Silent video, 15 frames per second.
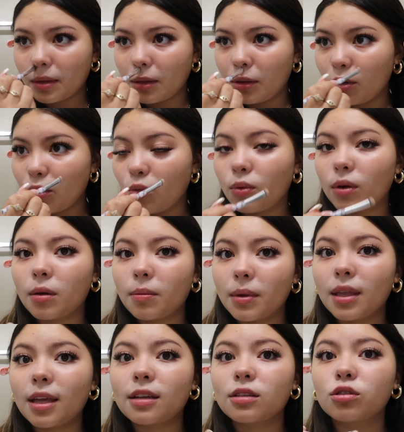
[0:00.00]
you want to
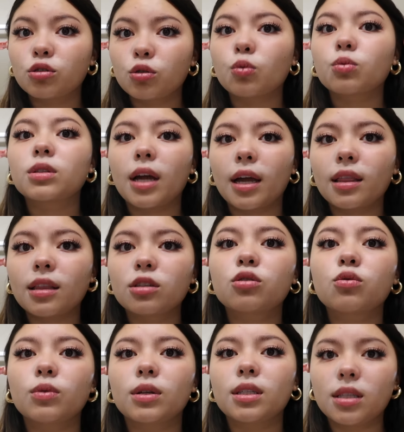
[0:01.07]
be, like, so tightly
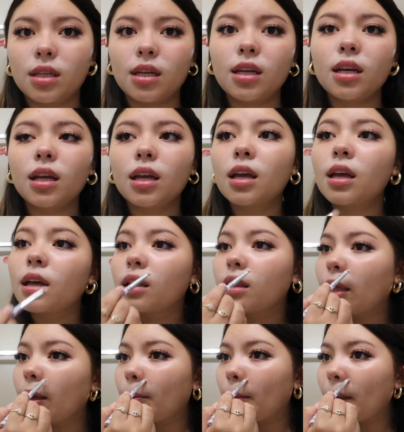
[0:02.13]
squeezed in.
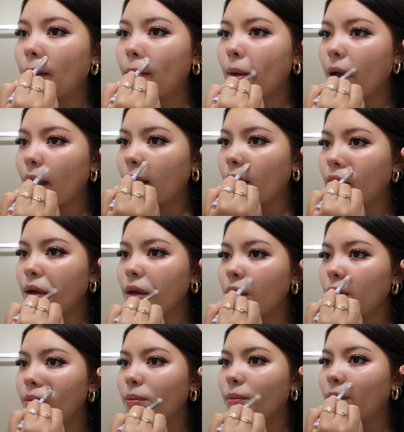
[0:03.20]
Then maybe I
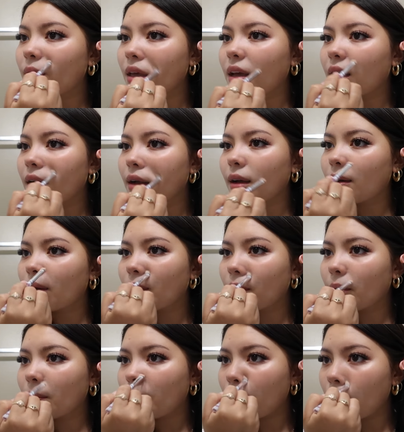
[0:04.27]
could. But, like, I don't
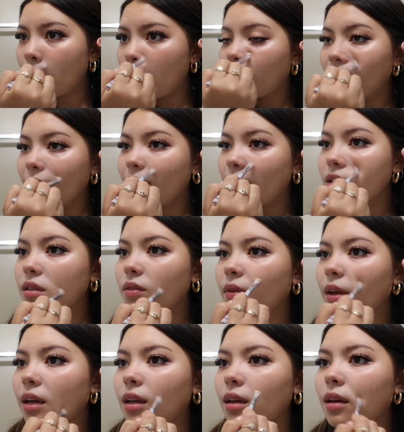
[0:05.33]
know. Vivyana has a
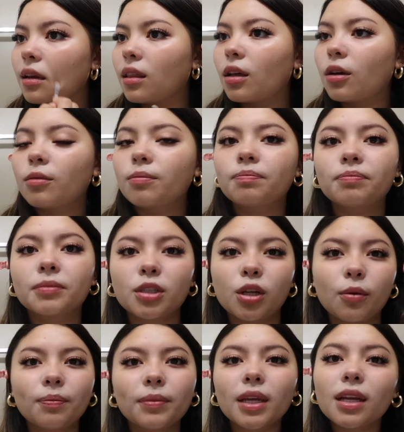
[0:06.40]
vanity though,
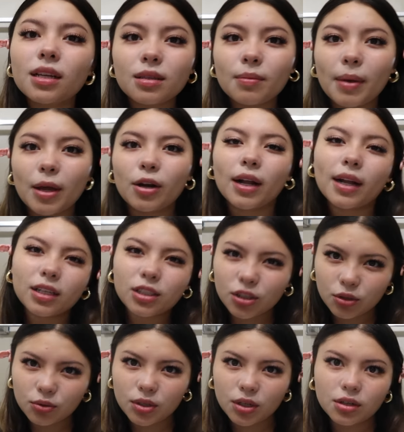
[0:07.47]
so it doesn't matter. I could
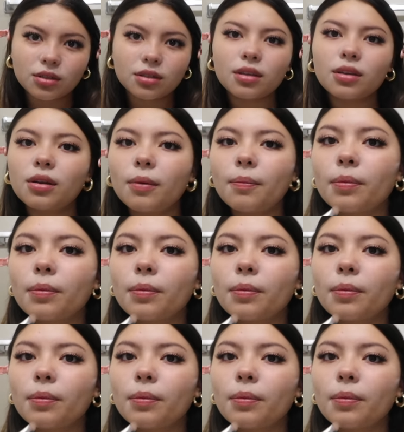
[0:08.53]
just use hers, you know?